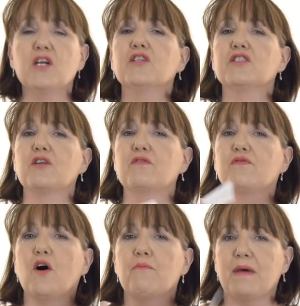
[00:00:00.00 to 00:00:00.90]
So
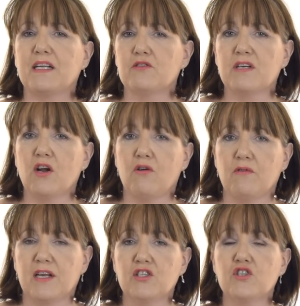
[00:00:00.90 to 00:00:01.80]
you've got mandarin
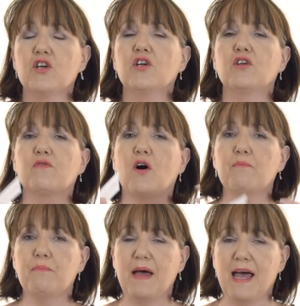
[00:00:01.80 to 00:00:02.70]
orange, you've
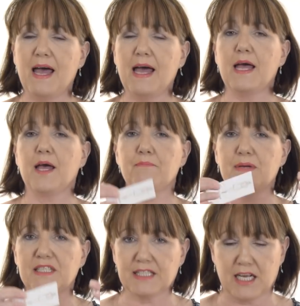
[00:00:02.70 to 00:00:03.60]
got pear and
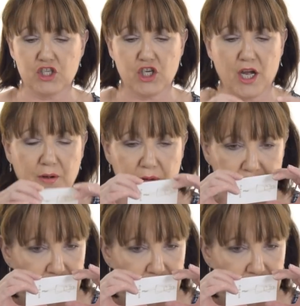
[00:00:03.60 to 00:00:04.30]
pistachio.